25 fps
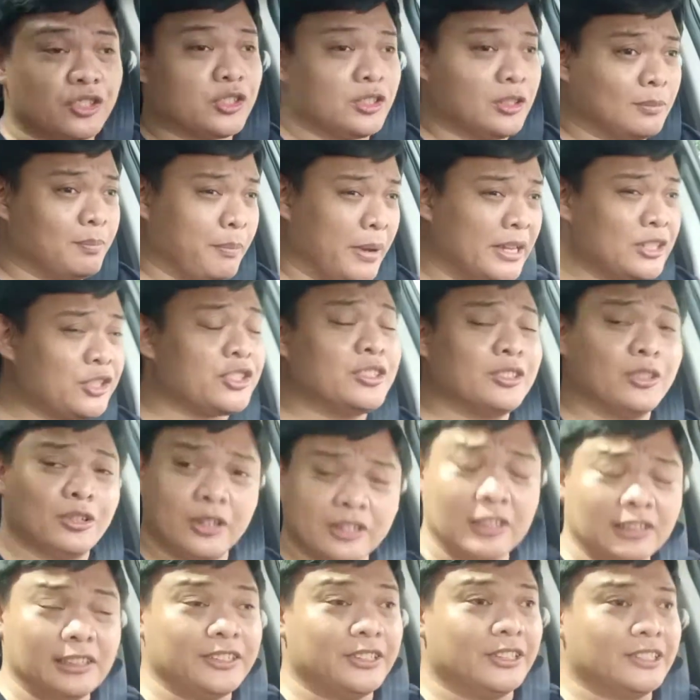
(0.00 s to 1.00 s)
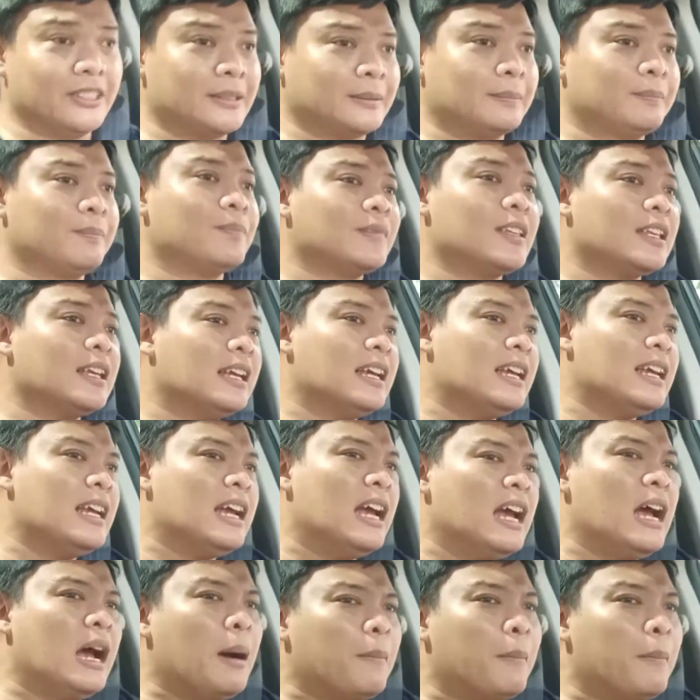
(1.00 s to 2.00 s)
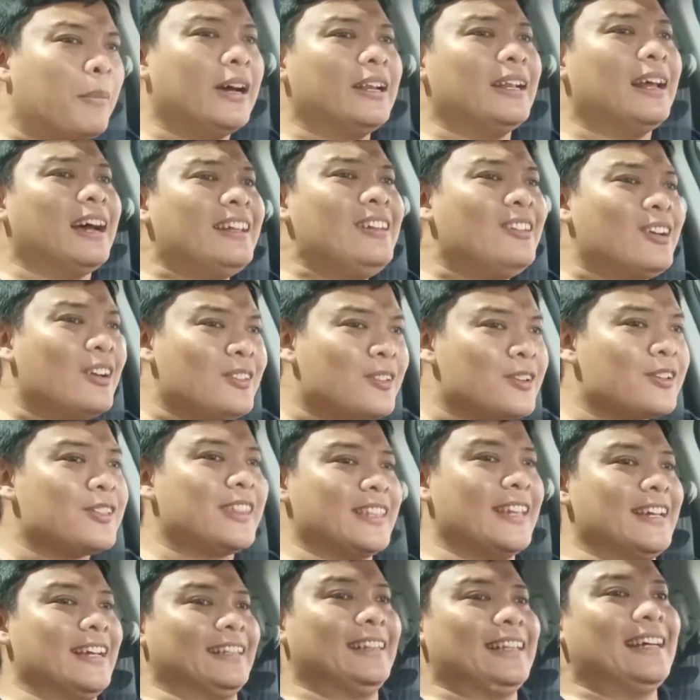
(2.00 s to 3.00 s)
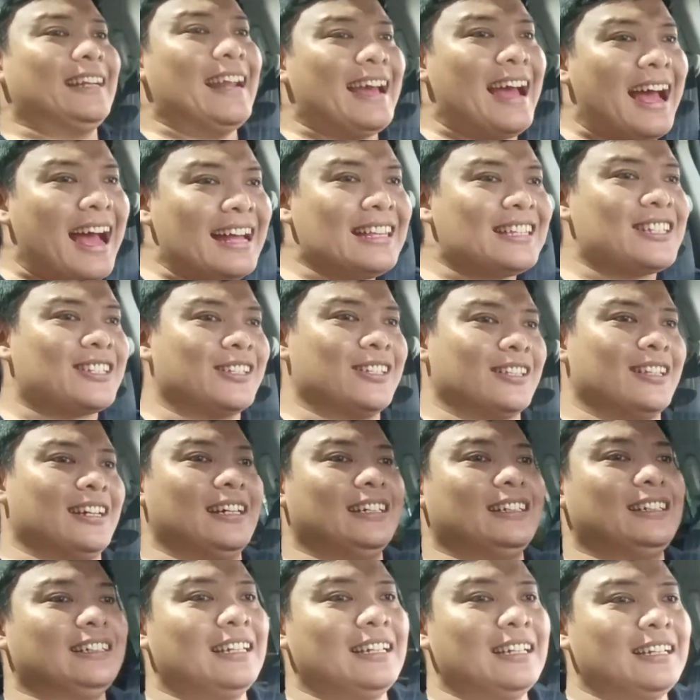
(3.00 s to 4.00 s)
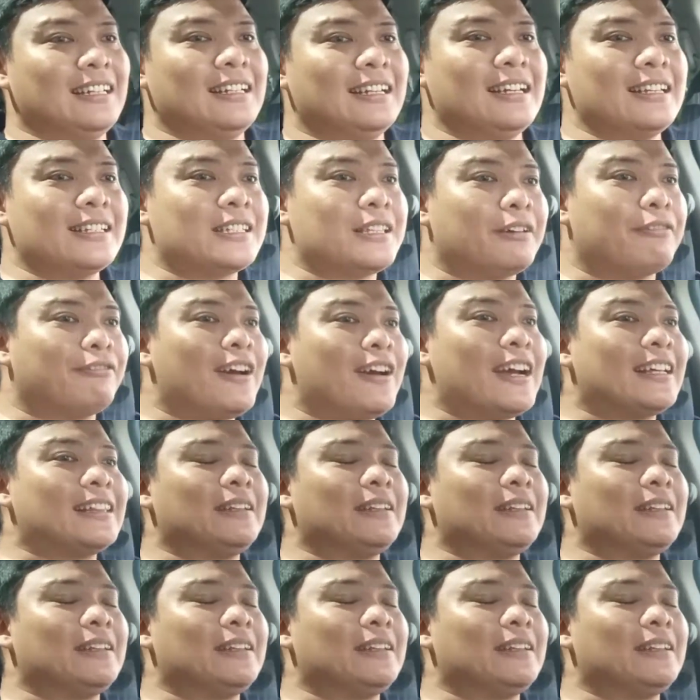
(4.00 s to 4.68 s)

mentioned earlier. But another thing that adds to that is the fact that